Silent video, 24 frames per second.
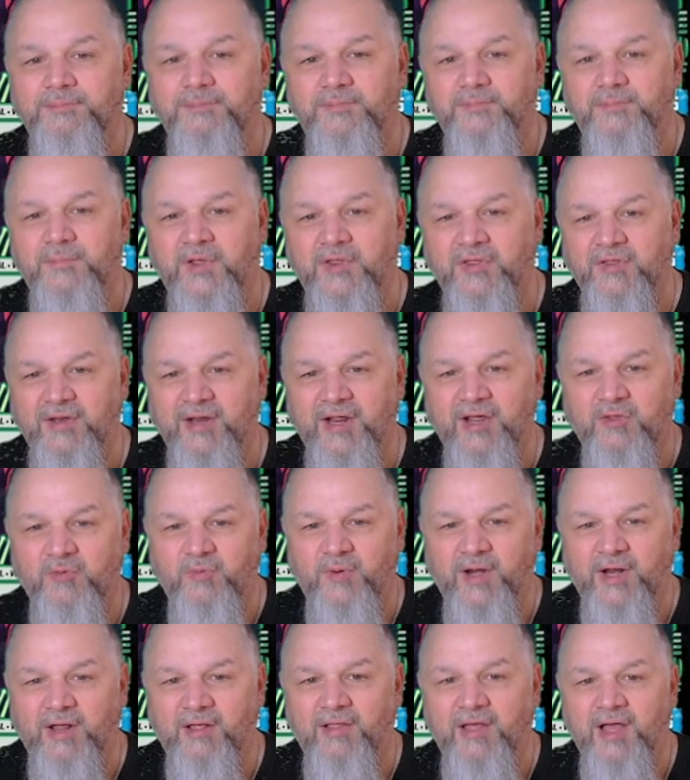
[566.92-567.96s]
It's a nice
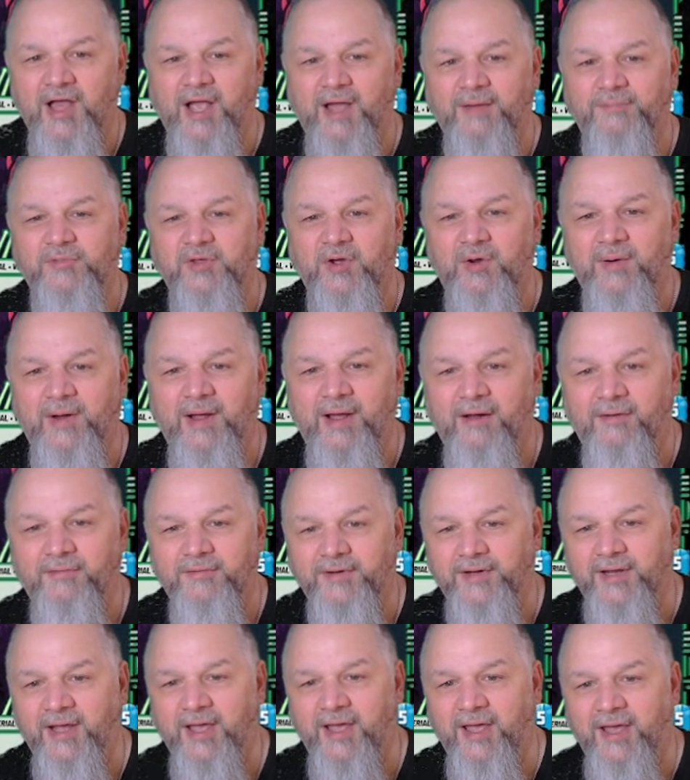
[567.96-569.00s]
way to clog up the ground.
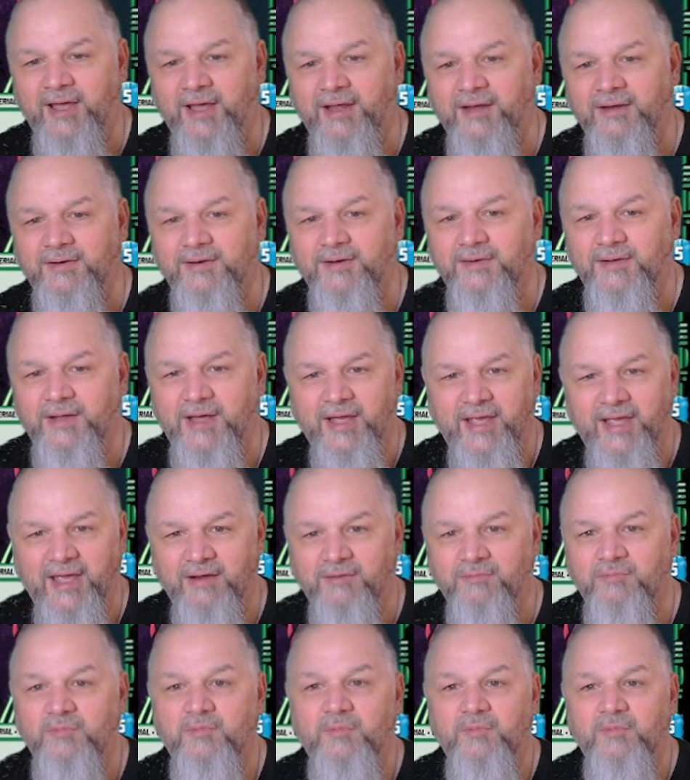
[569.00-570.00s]
And again,